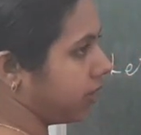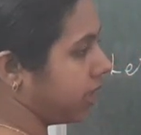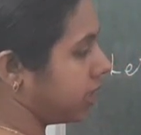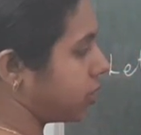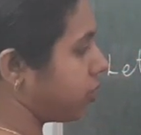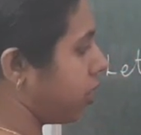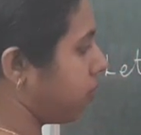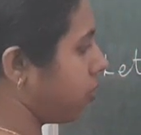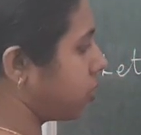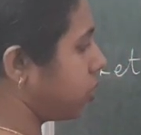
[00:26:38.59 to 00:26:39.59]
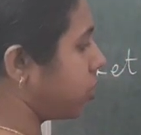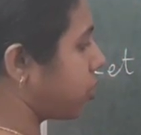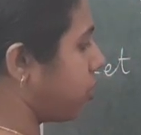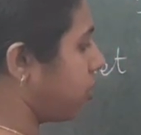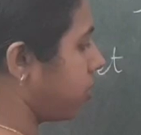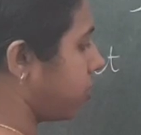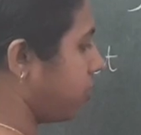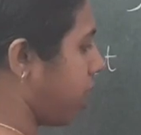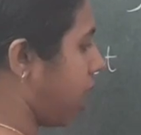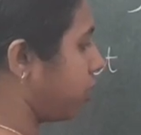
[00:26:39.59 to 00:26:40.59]
that is not possible, so
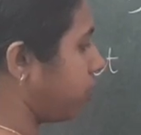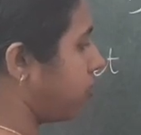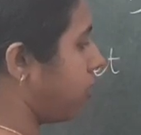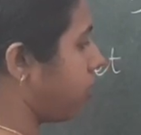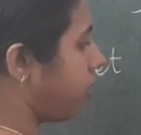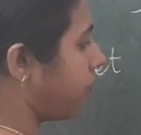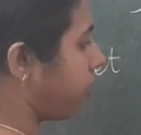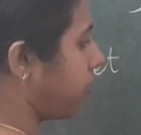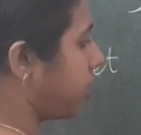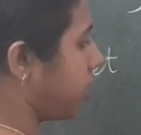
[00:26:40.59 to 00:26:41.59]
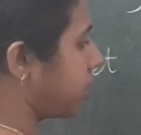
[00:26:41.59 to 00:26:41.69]
you have to borrow from here.